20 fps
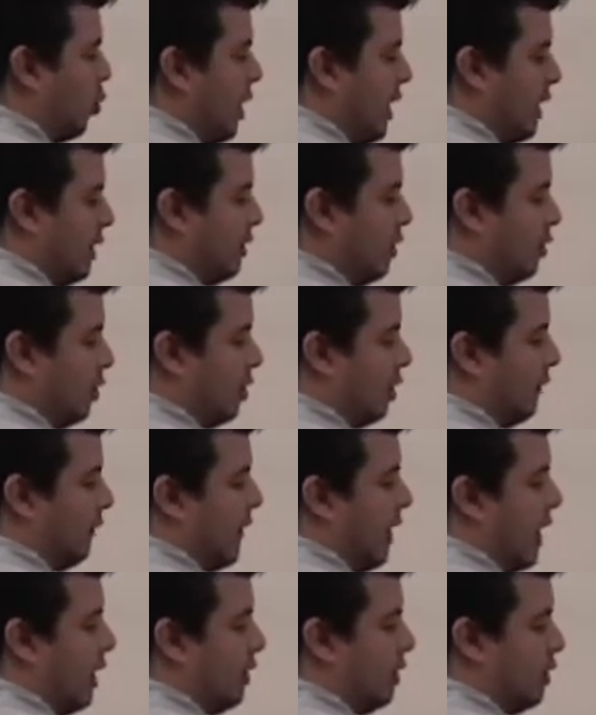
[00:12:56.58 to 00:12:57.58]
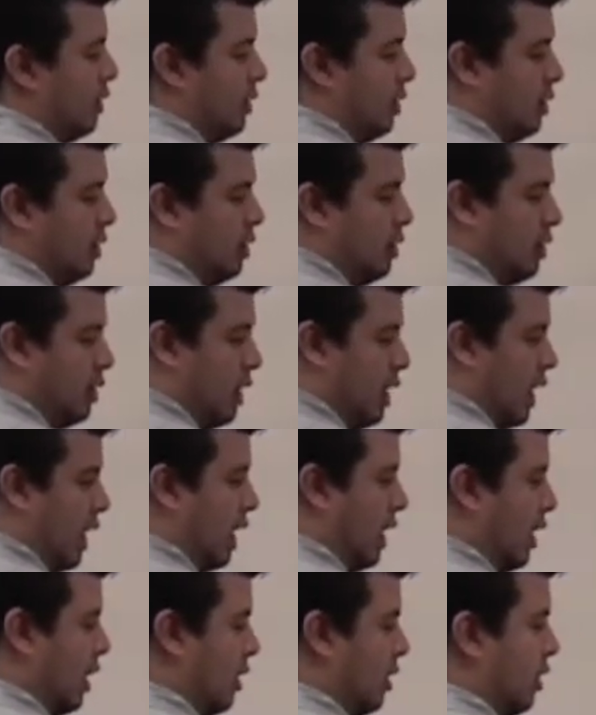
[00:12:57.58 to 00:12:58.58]
weak nucleophile
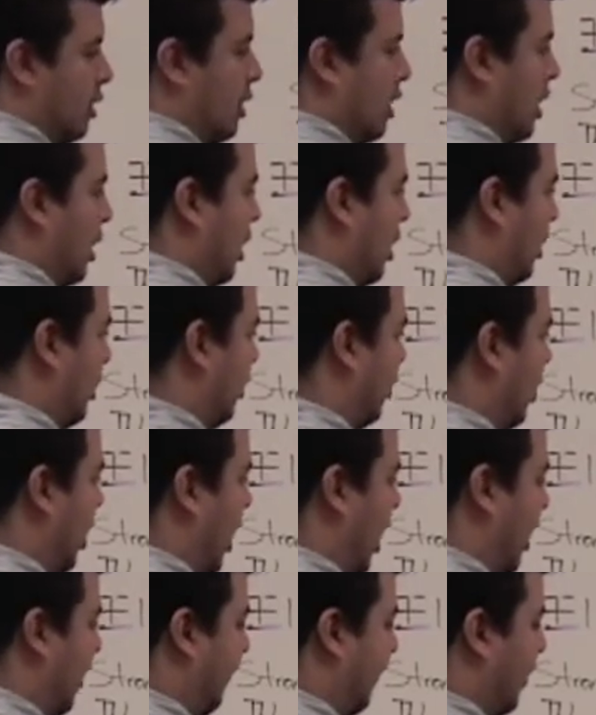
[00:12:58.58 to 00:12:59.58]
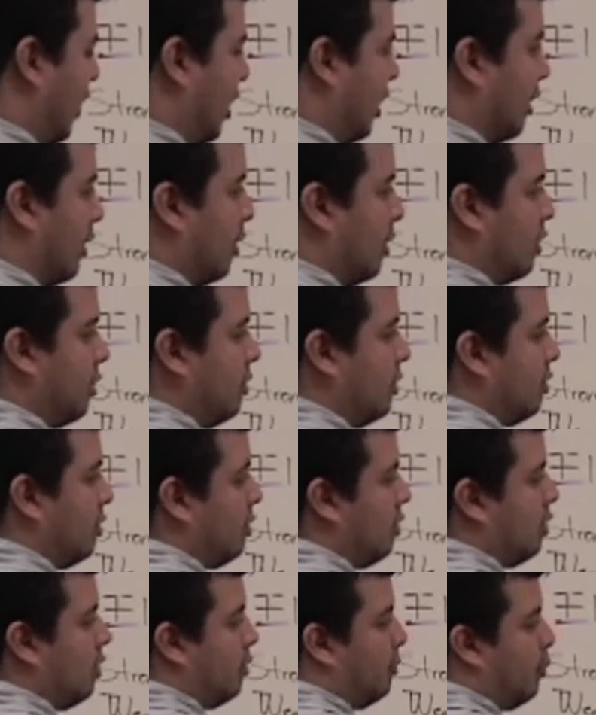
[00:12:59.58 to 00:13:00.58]
and you have a
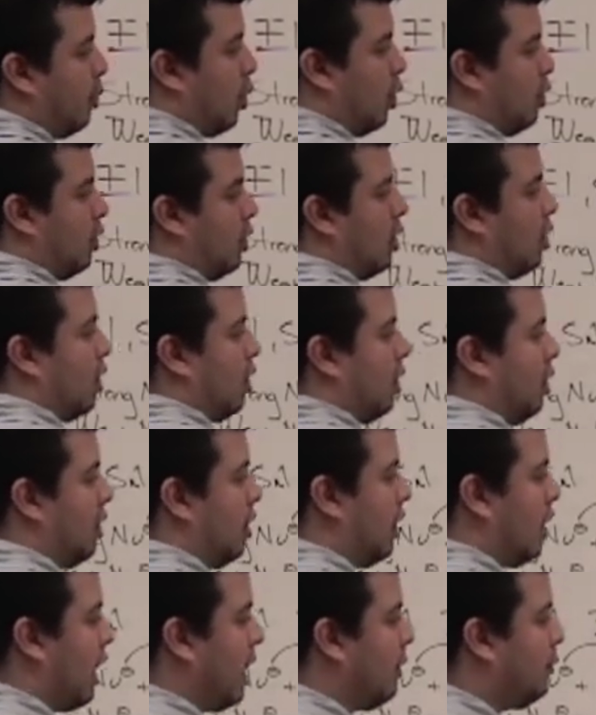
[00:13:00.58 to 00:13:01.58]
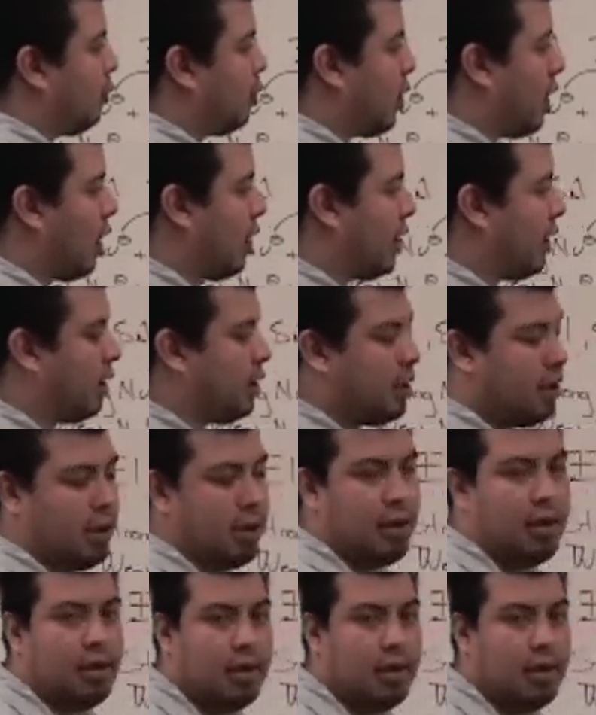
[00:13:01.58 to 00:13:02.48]
polar A product,